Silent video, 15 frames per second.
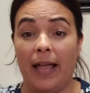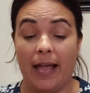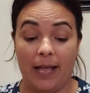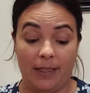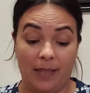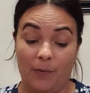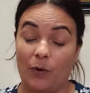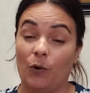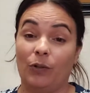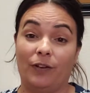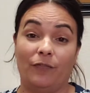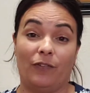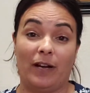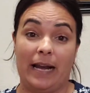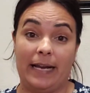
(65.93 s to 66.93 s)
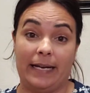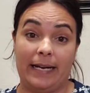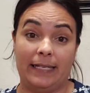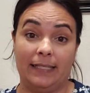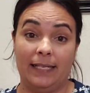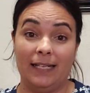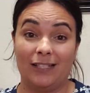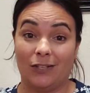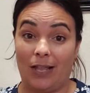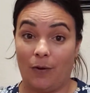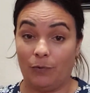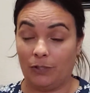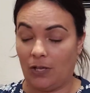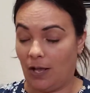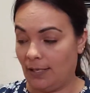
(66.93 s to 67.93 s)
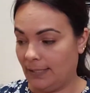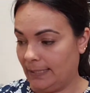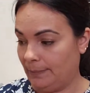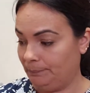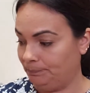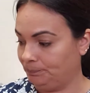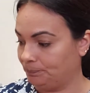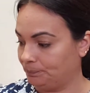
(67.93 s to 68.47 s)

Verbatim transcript: and they were only for 99 cents, so that was awesome.